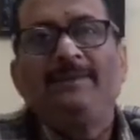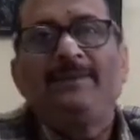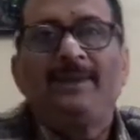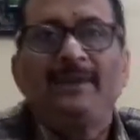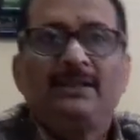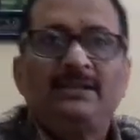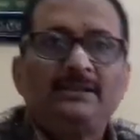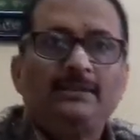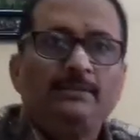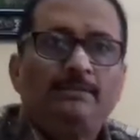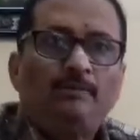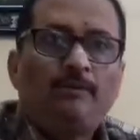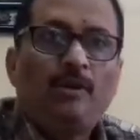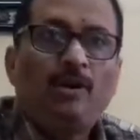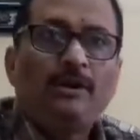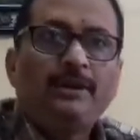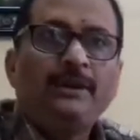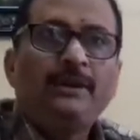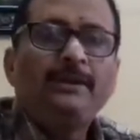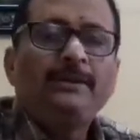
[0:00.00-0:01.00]
is
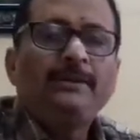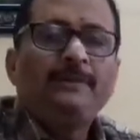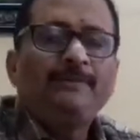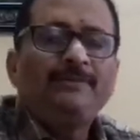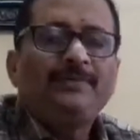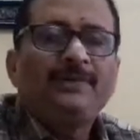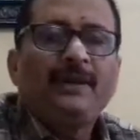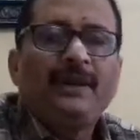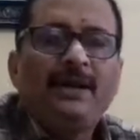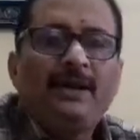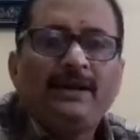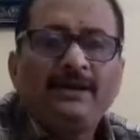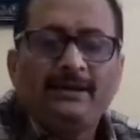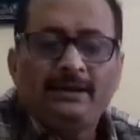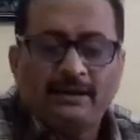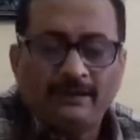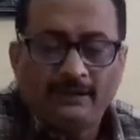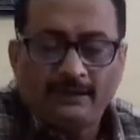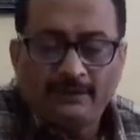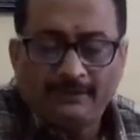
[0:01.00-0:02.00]
important, that
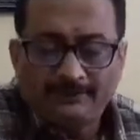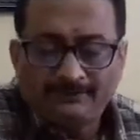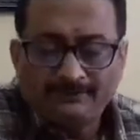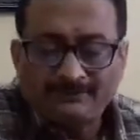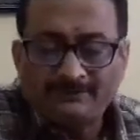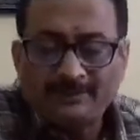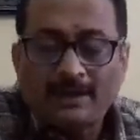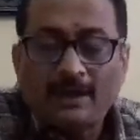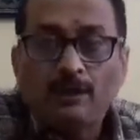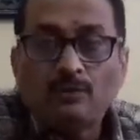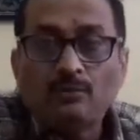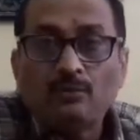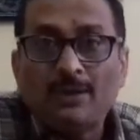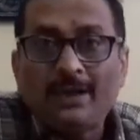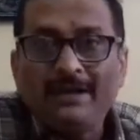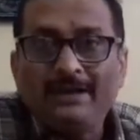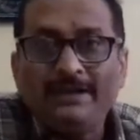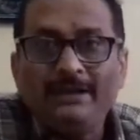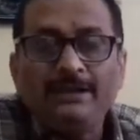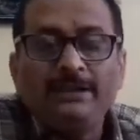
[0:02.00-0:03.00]
how to
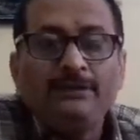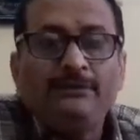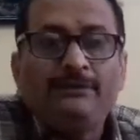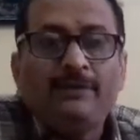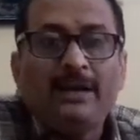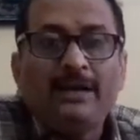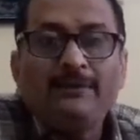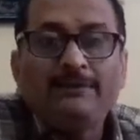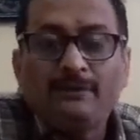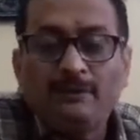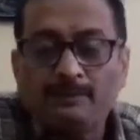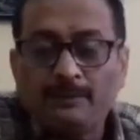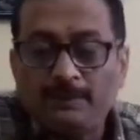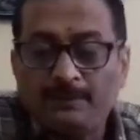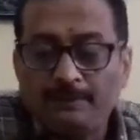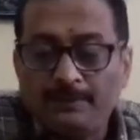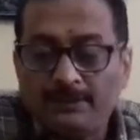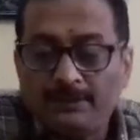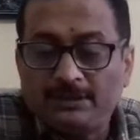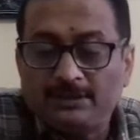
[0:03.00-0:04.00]
identify from the
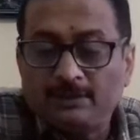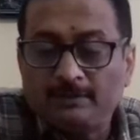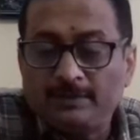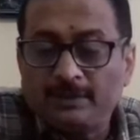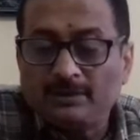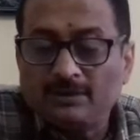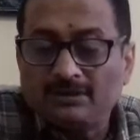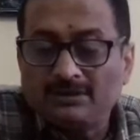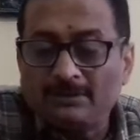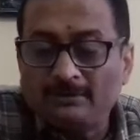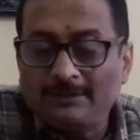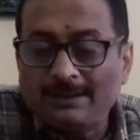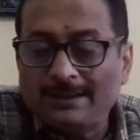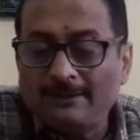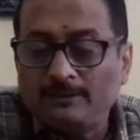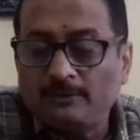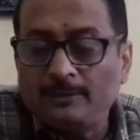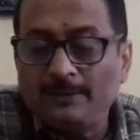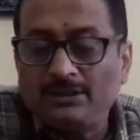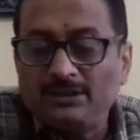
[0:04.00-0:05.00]
picture, because
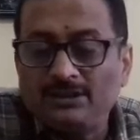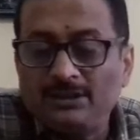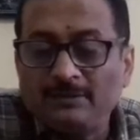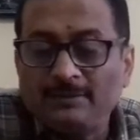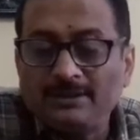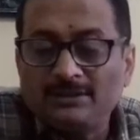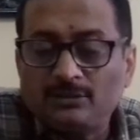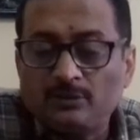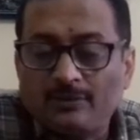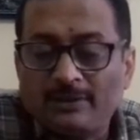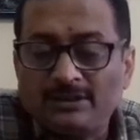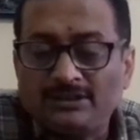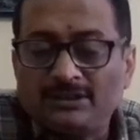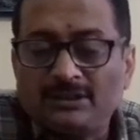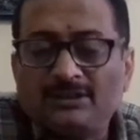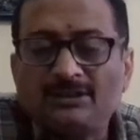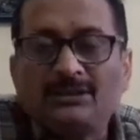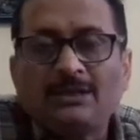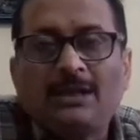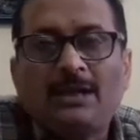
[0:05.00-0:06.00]
sometimes picture based
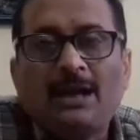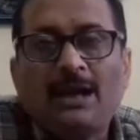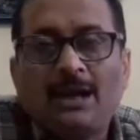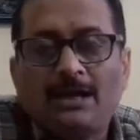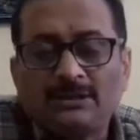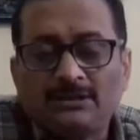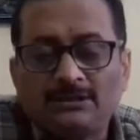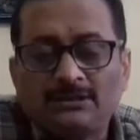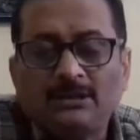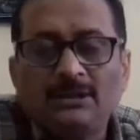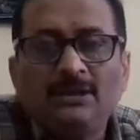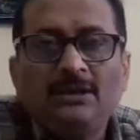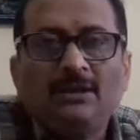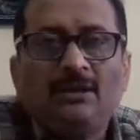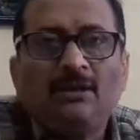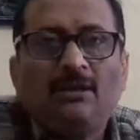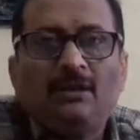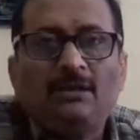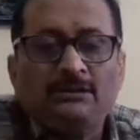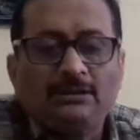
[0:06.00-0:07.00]
questions are asked
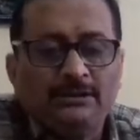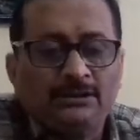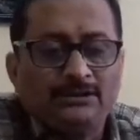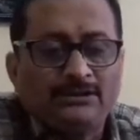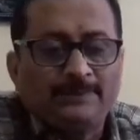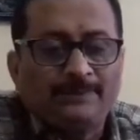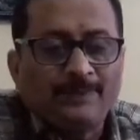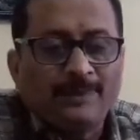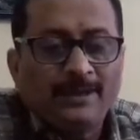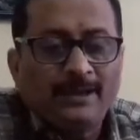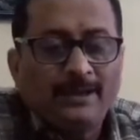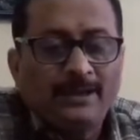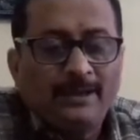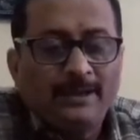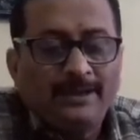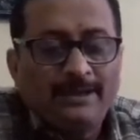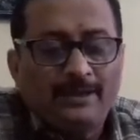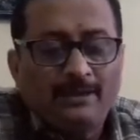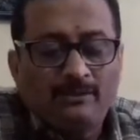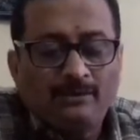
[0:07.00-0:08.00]
on this.
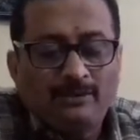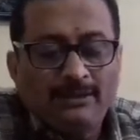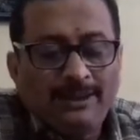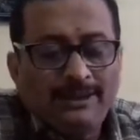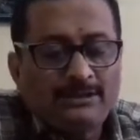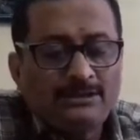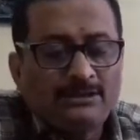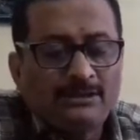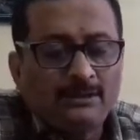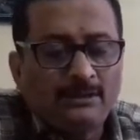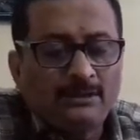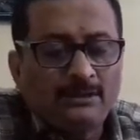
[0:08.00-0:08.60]
Now next